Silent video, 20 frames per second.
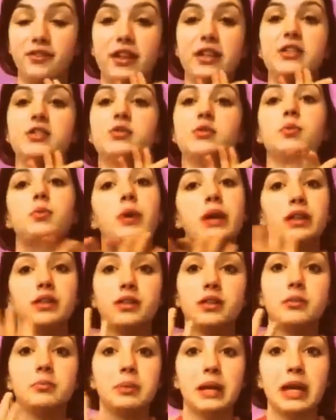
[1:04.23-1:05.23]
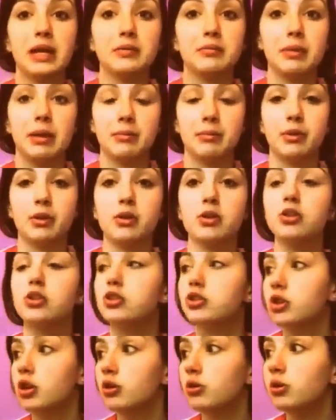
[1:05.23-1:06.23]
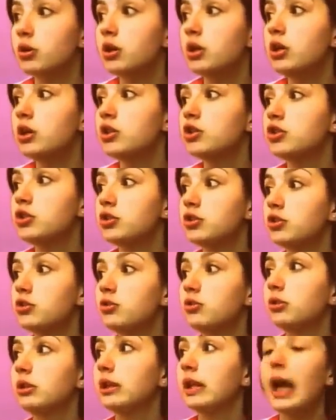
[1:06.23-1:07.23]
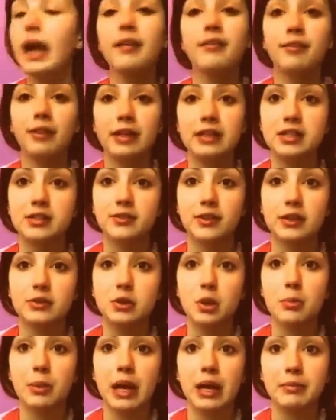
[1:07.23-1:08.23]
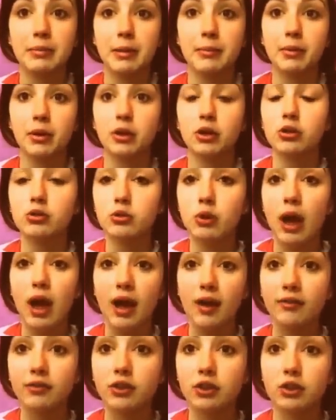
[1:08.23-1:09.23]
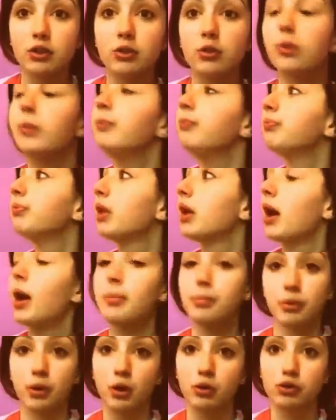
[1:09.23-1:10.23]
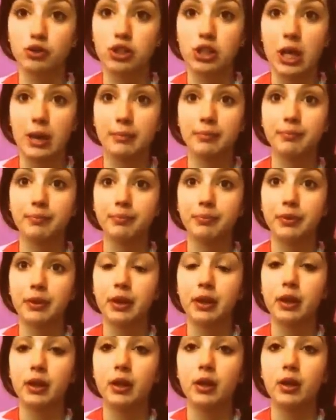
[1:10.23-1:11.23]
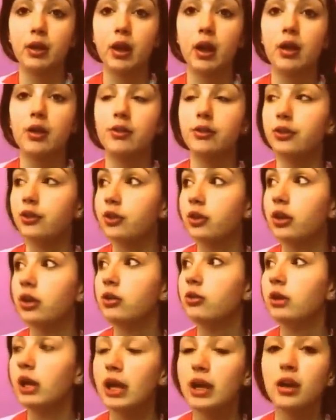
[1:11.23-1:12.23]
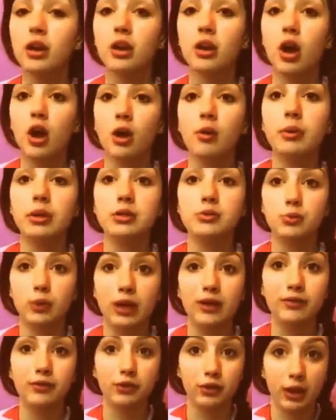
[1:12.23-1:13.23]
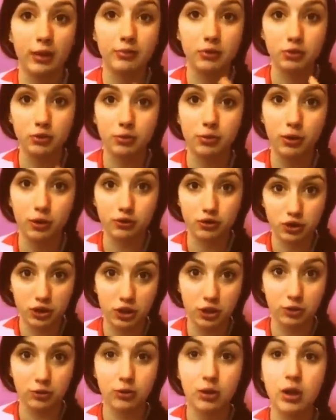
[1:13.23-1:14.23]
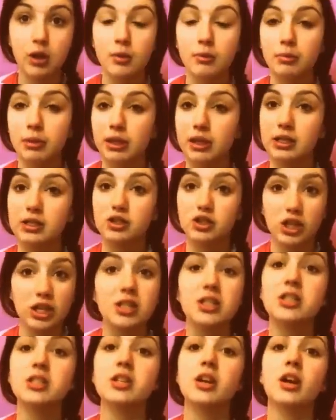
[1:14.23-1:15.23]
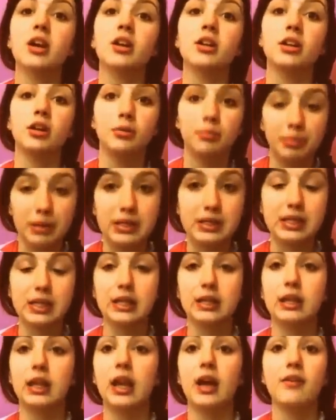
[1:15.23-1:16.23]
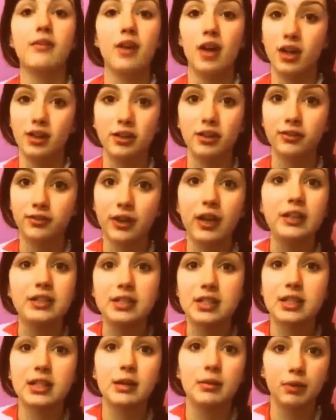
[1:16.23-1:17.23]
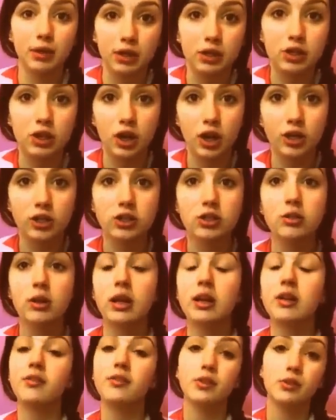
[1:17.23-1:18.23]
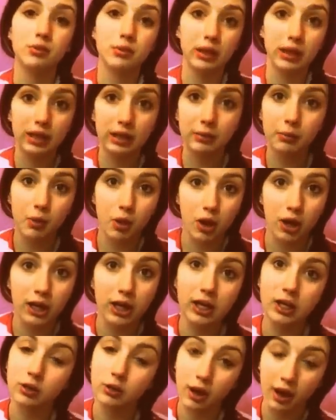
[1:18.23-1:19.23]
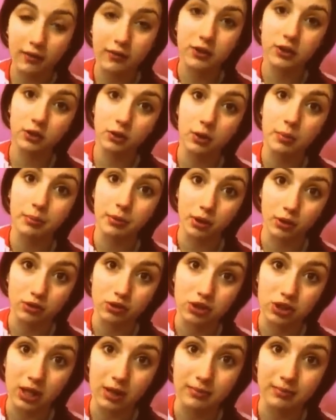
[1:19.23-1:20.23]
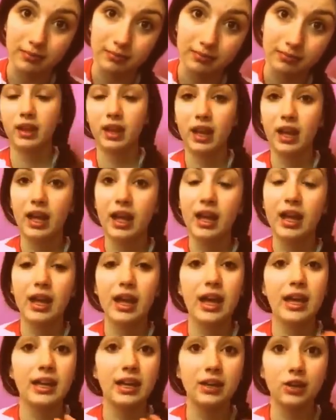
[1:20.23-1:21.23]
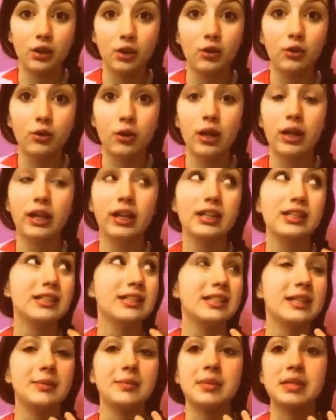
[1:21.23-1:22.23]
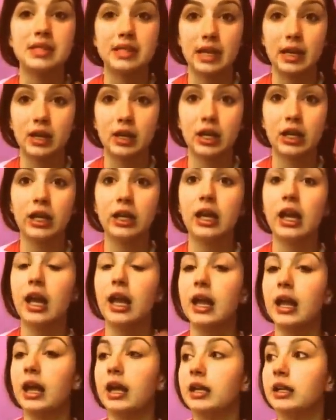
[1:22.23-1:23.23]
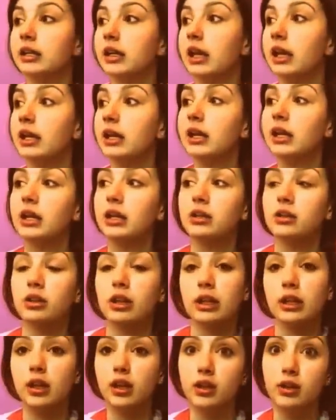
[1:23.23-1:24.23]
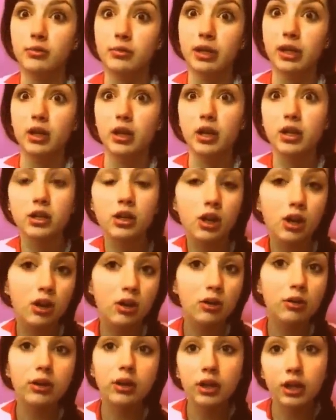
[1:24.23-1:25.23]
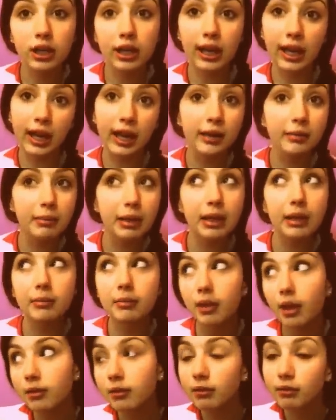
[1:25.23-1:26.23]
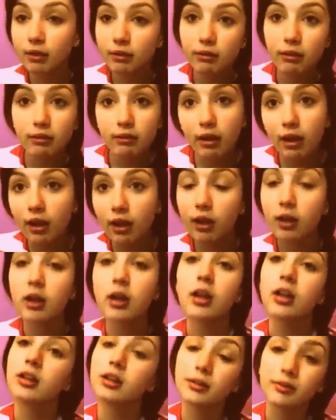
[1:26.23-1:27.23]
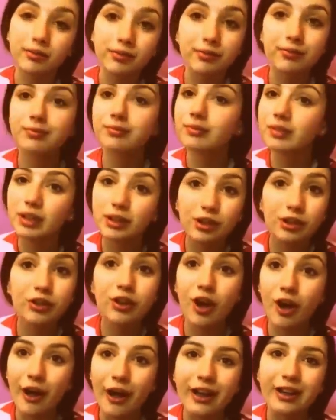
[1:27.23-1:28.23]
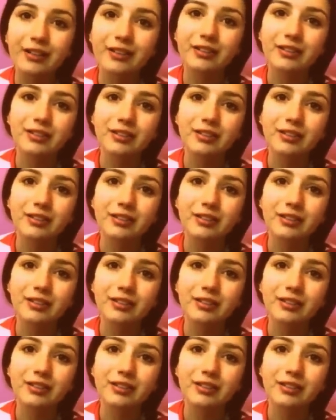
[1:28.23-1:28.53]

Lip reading: face with the band member. So to get face to face with the band member, you have to approach them. You can't always wait for them to approach you, because chances are they're busy, they have other fans that they want to talk to, and if you really want it, you have to go approach them. And I know it can seem scary and like you're like, oh my god, no, they're gonna hate me, blah blah blah blah. They're not.